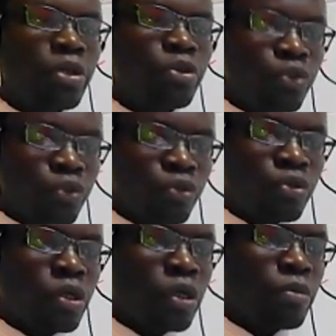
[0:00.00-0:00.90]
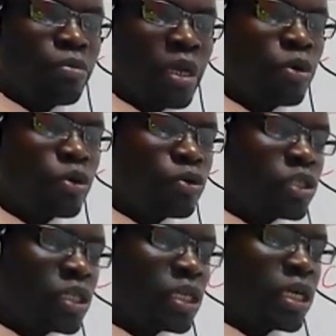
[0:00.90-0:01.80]
you should be able to
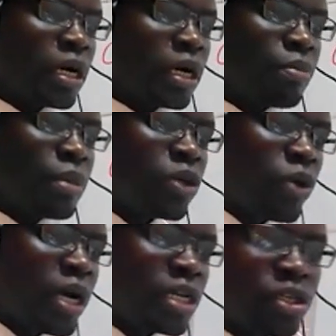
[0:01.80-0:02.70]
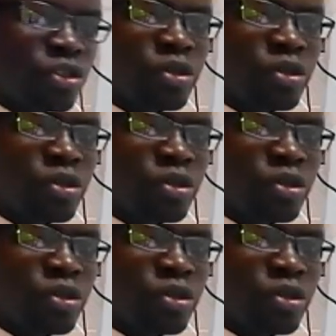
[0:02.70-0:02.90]
seek medical attention.